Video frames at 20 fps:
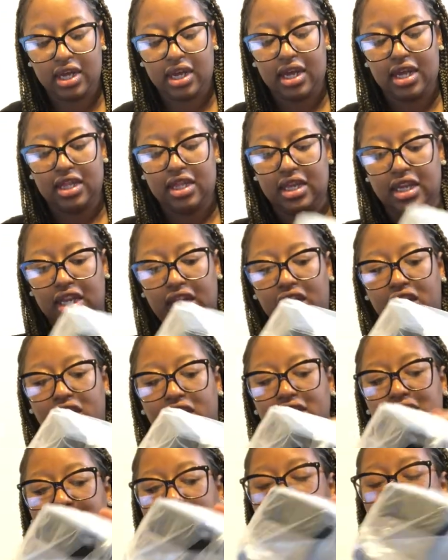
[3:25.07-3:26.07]
And then here
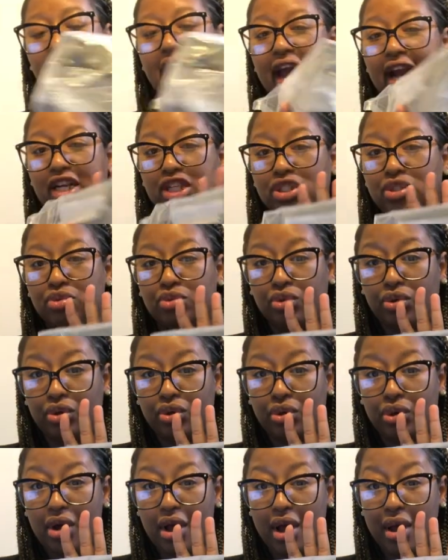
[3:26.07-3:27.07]
is the actual